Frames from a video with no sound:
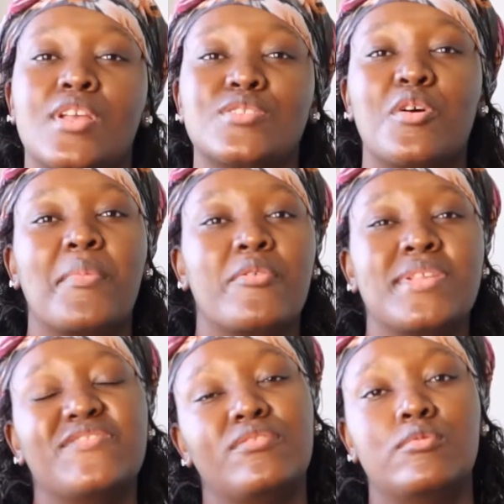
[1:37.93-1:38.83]
So my
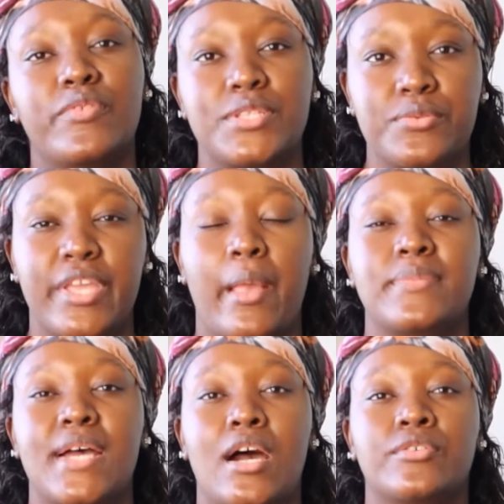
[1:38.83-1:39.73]
reason for moving to Cape
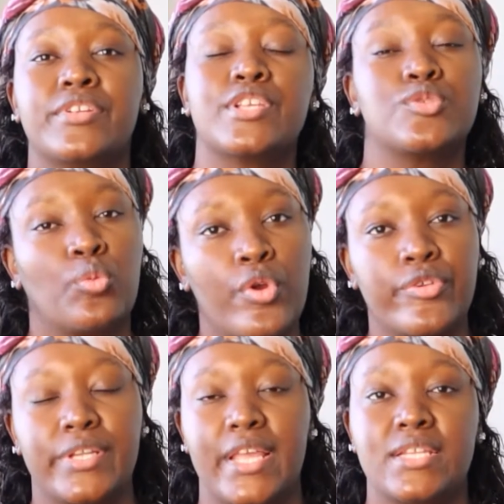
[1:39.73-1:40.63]
Town is work
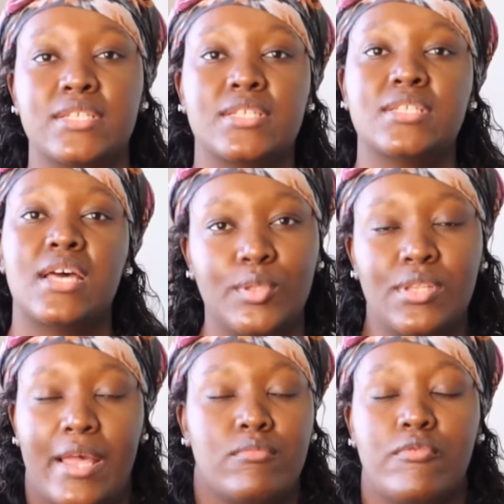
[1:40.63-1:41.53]
related.
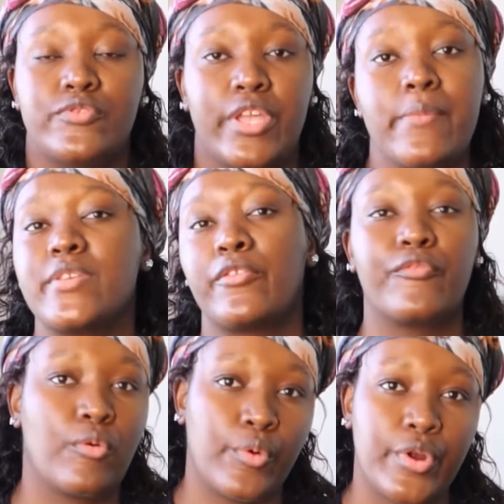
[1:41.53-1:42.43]
I moved to Cape Town
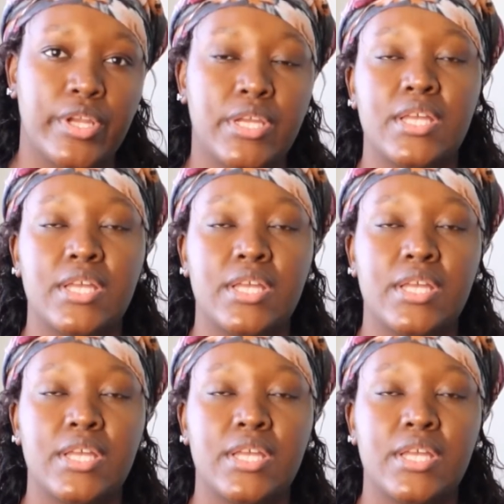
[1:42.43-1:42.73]
for work.